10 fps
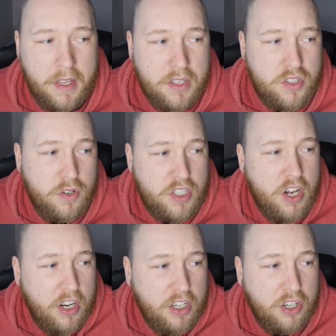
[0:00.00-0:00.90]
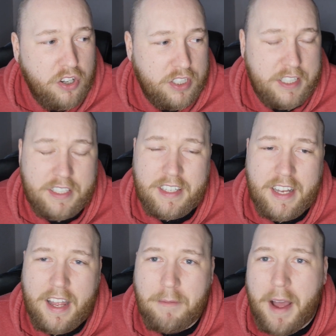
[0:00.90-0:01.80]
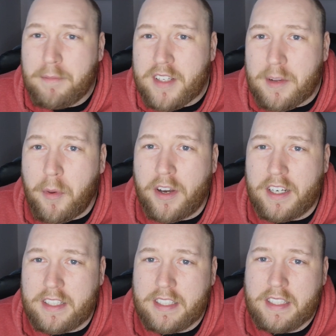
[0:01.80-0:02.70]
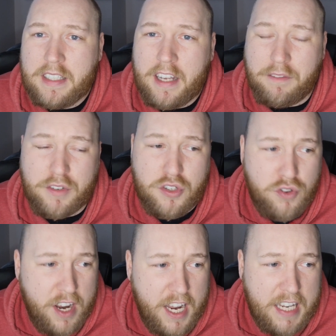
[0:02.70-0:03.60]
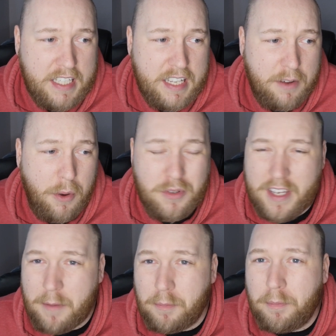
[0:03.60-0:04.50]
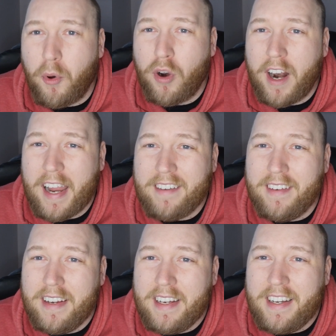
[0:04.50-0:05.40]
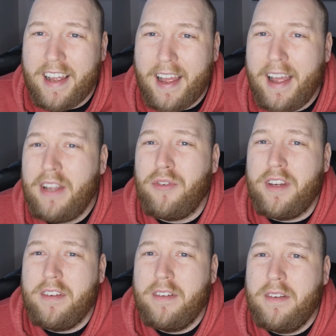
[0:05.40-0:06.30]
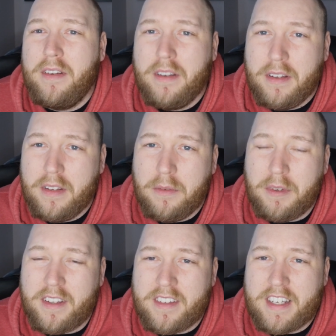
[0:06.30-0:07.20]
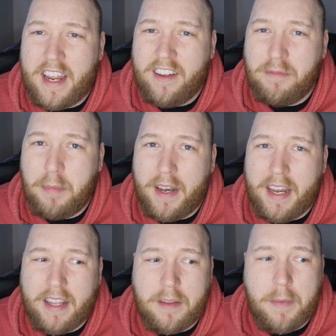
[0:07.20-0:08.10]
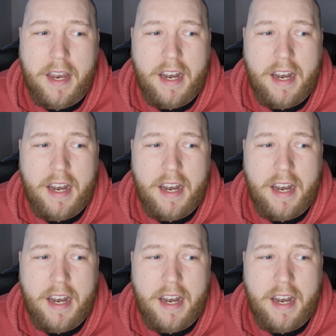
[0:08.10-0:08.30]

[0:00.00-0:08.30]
So it's not looking good. I'm disappointed. I'm frustrated. I would say I'm borderline angry with the state of play at the minute.